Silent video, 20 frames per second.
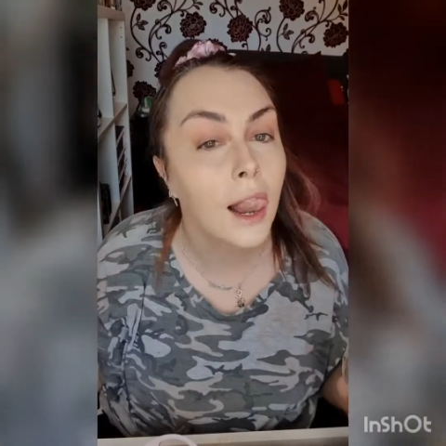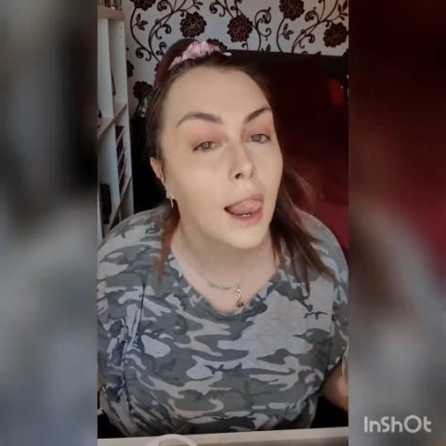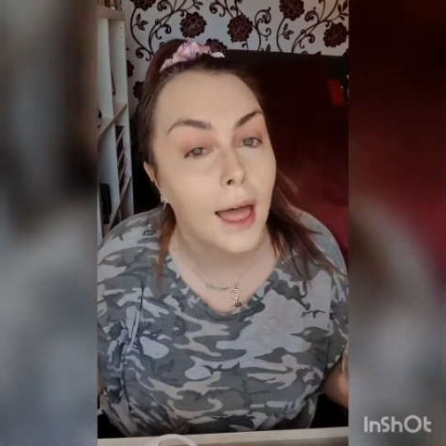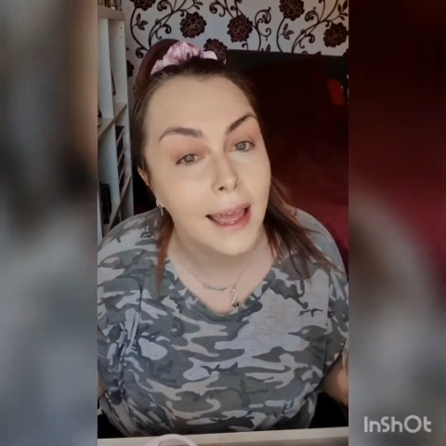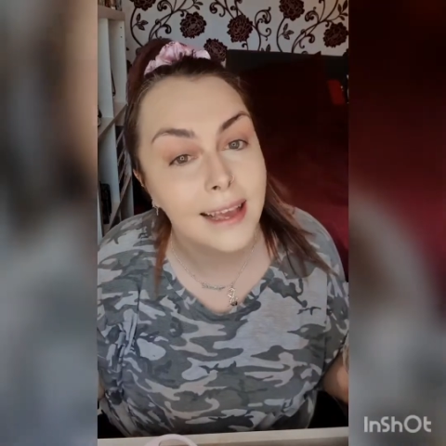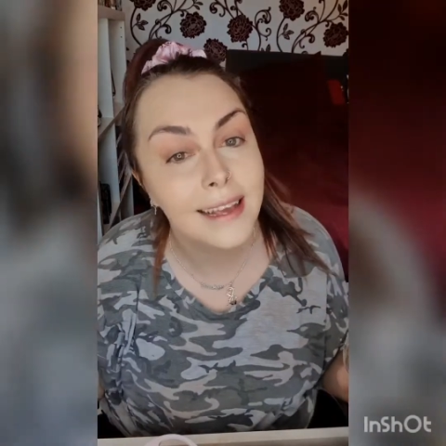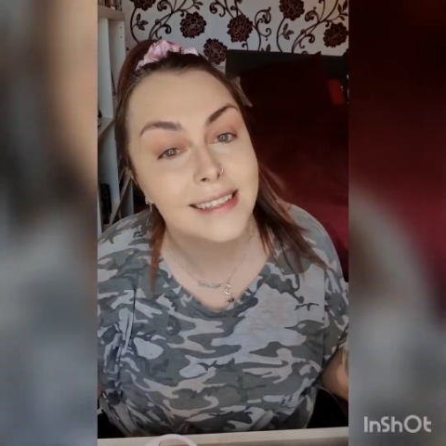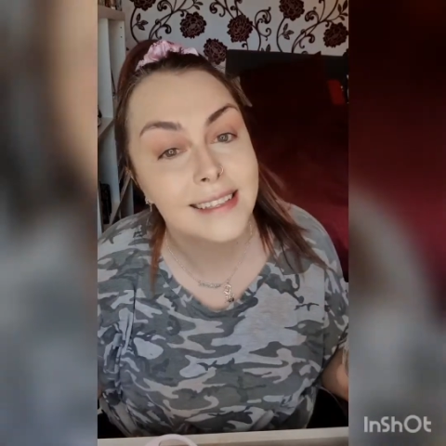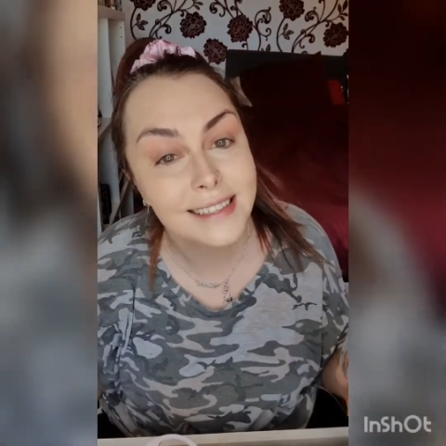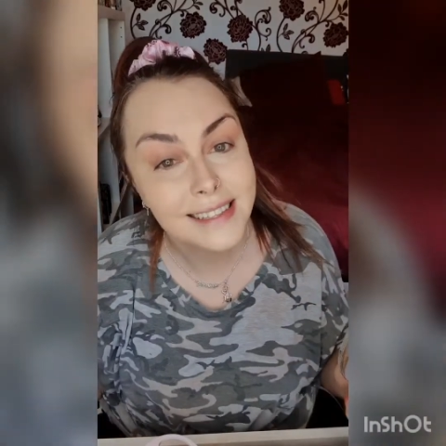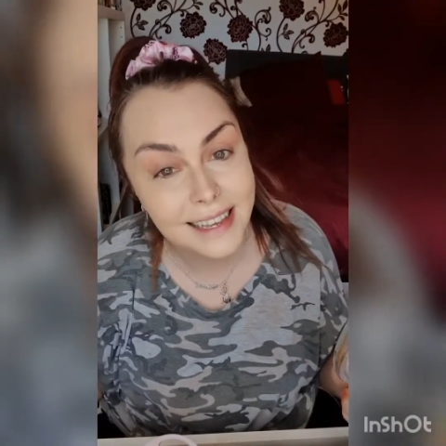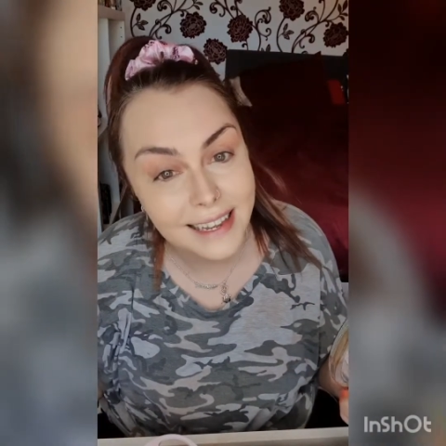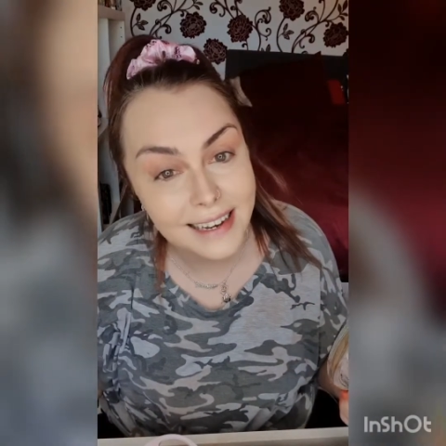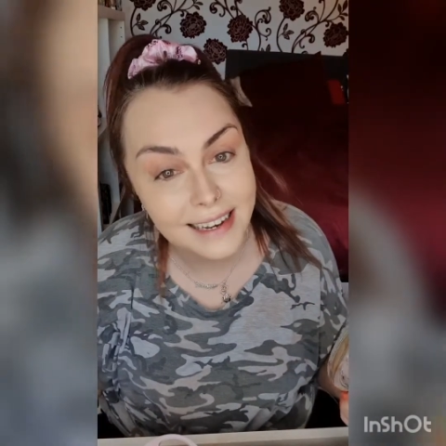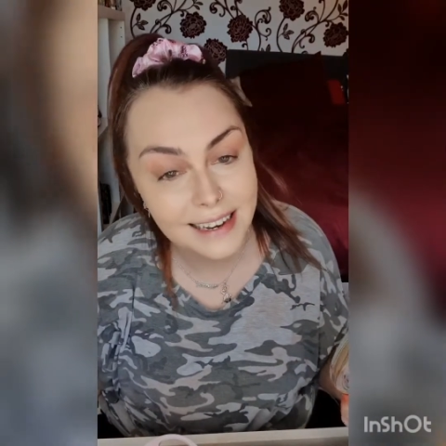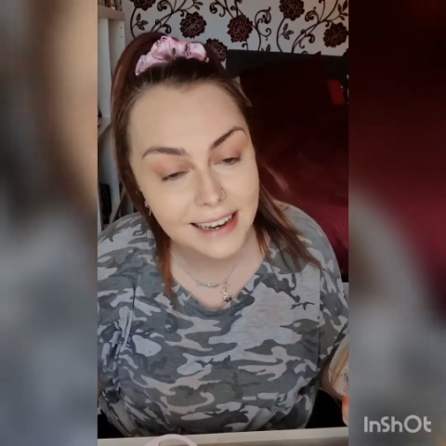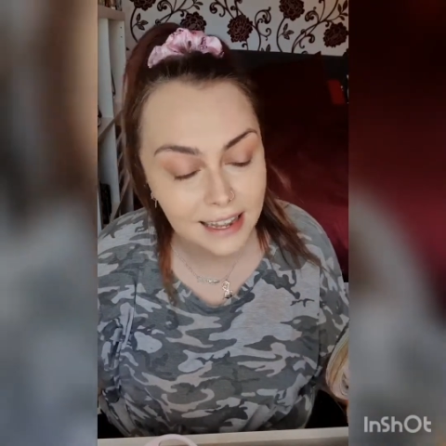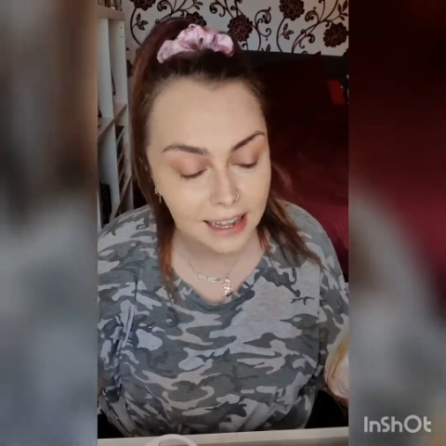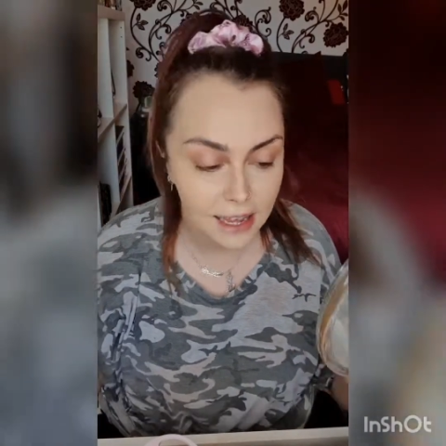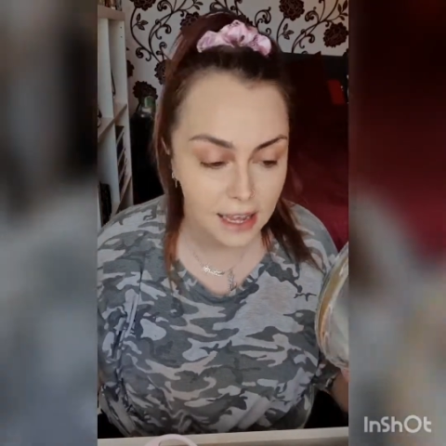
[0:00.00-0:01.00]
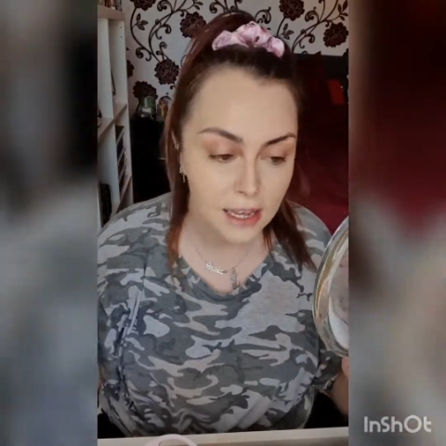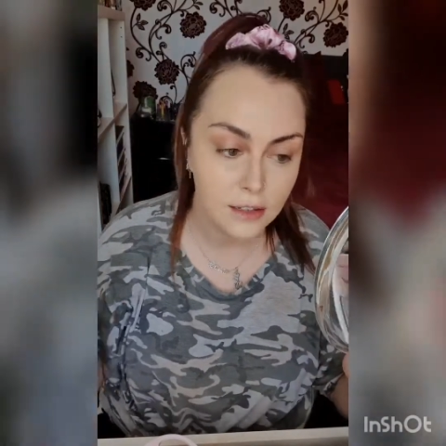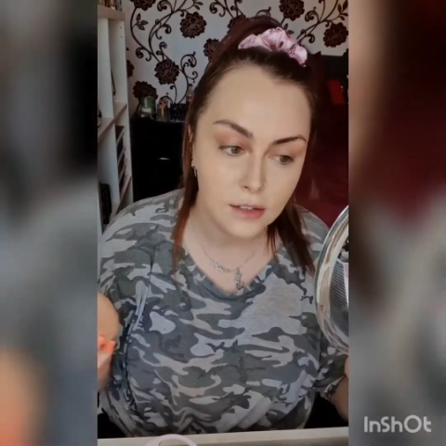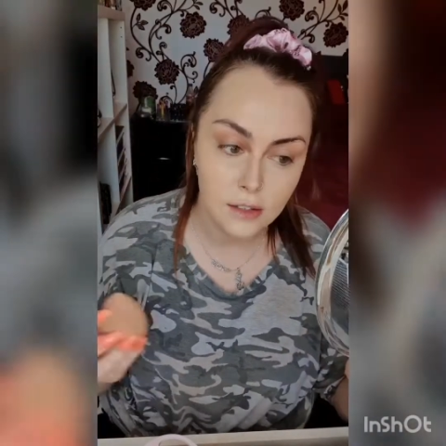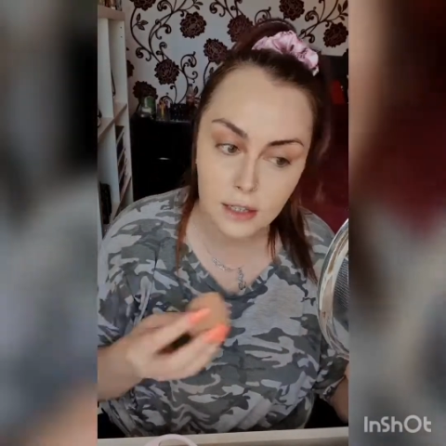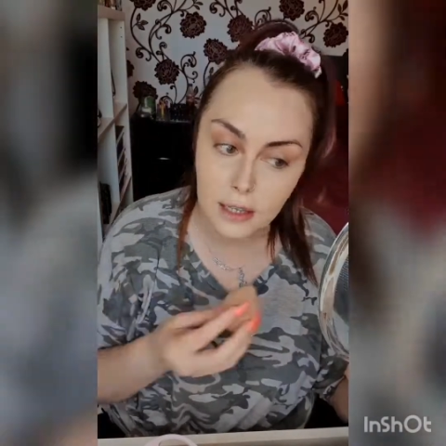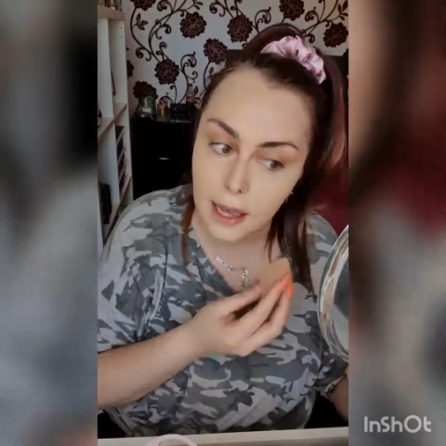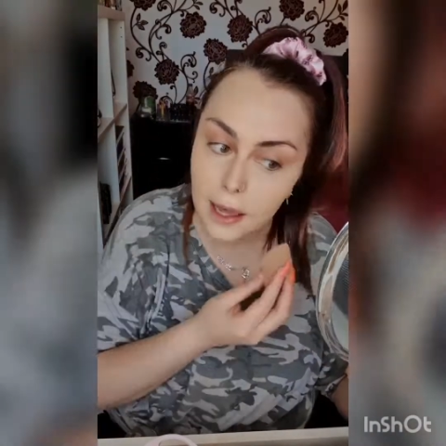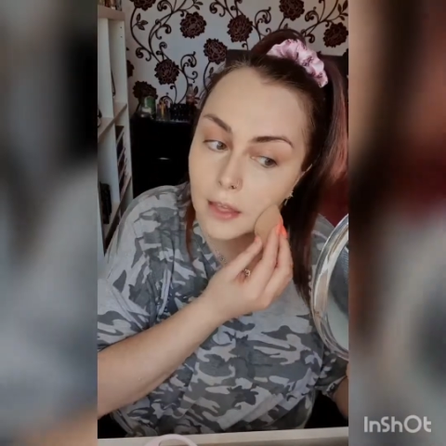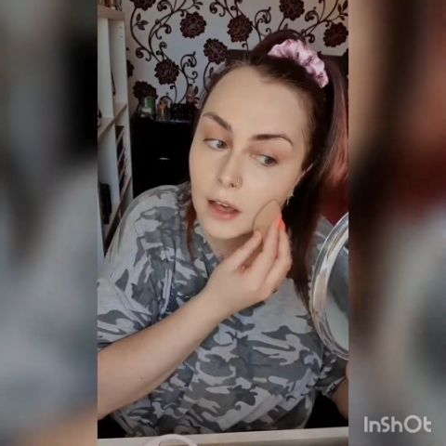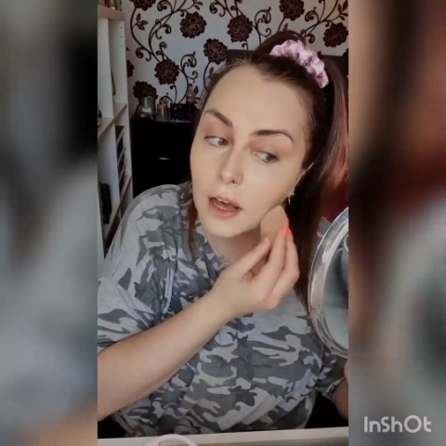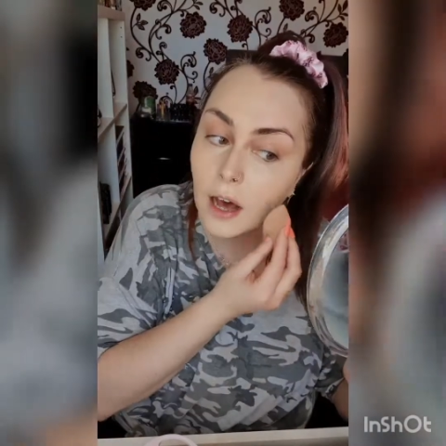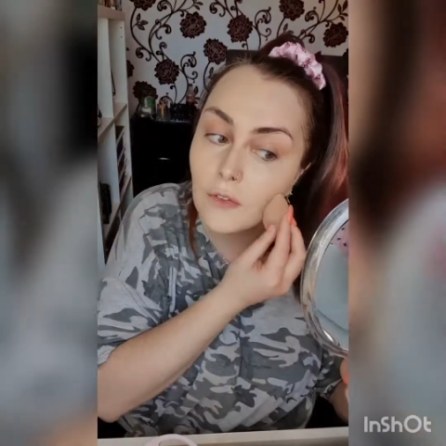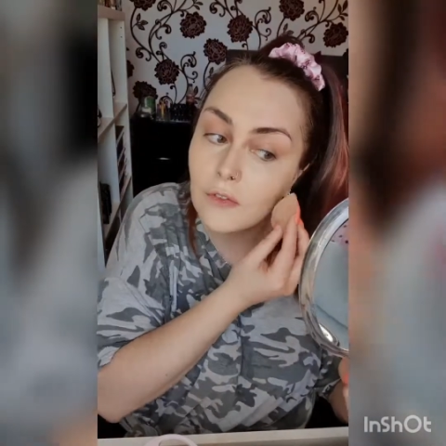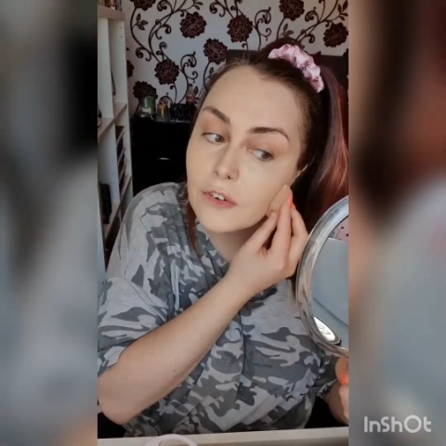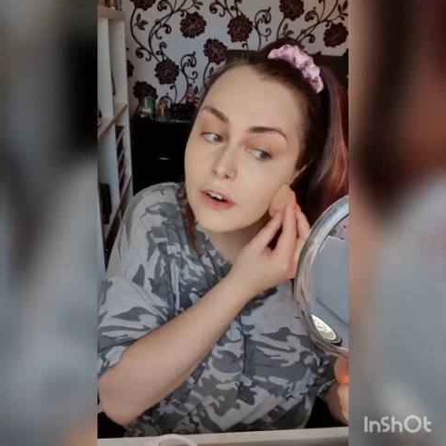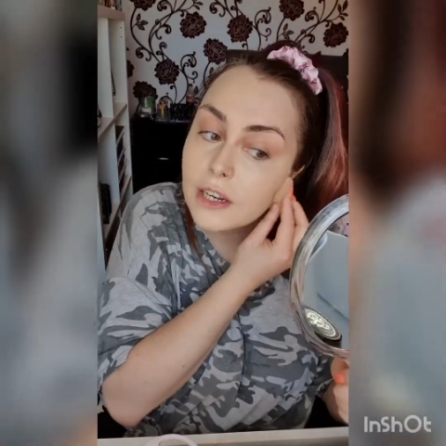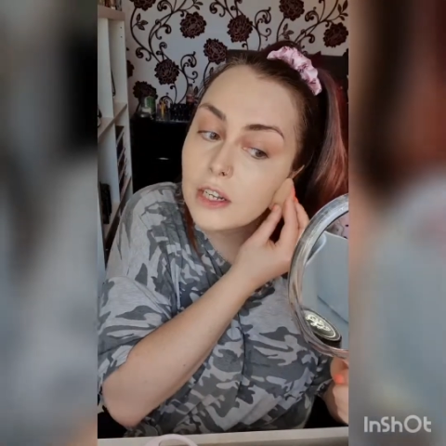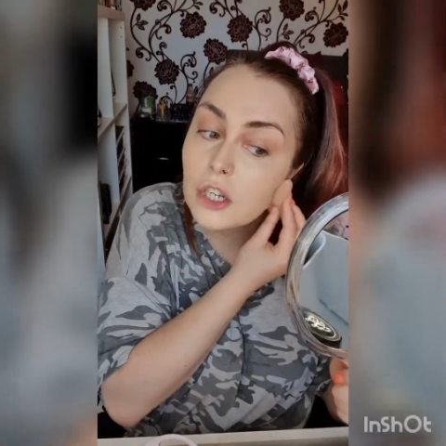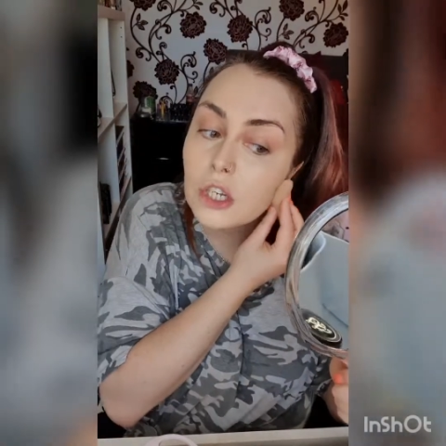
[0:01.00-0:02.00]
like skin. So you get the
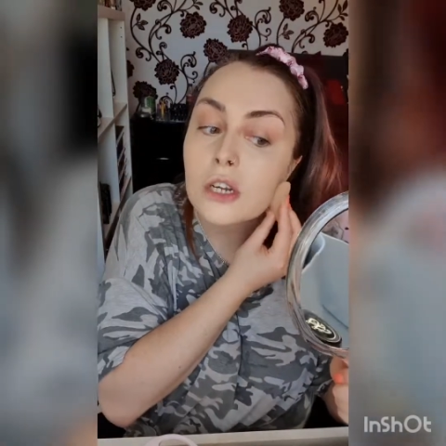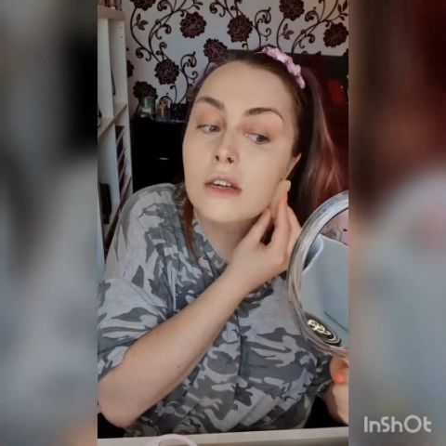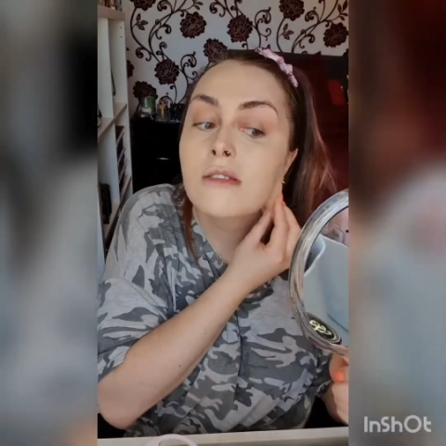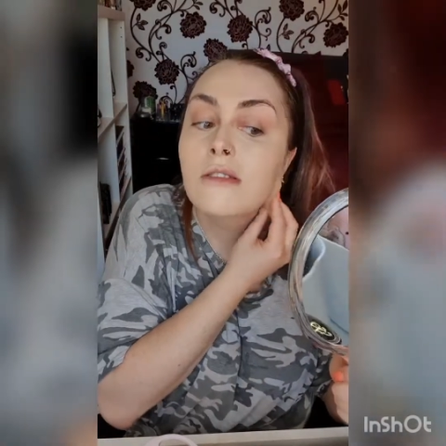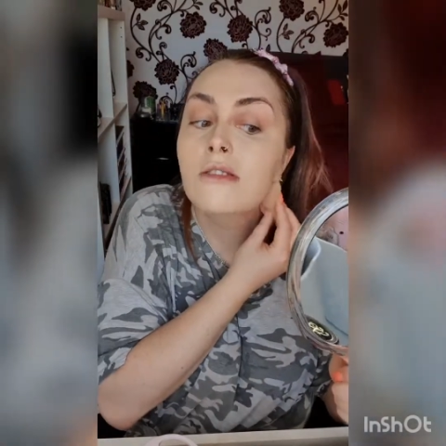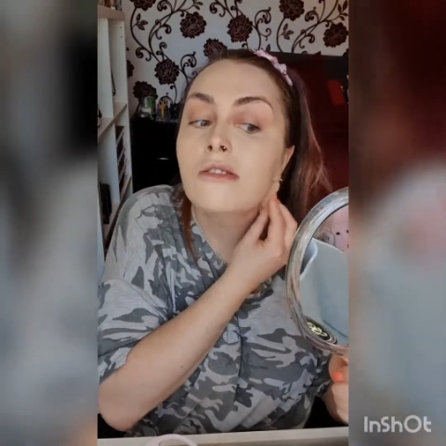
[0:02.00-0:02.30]
coverage.